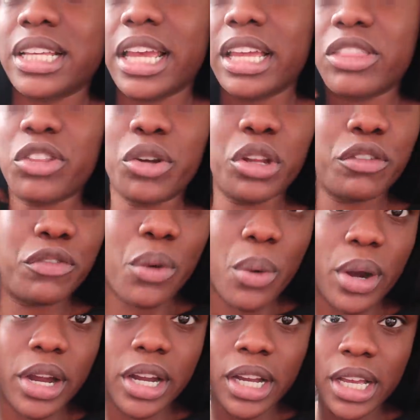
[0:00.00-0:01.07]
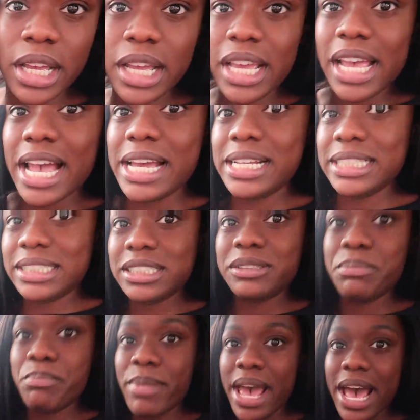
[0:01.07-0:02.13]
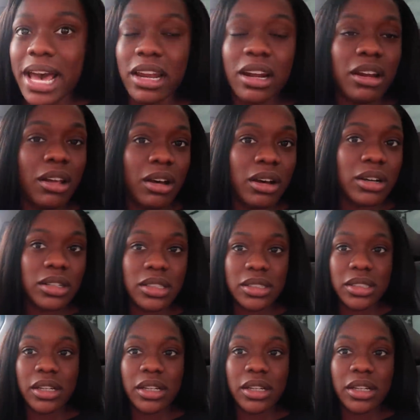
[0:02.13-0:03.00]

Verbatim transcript: like 34. And this is mad long.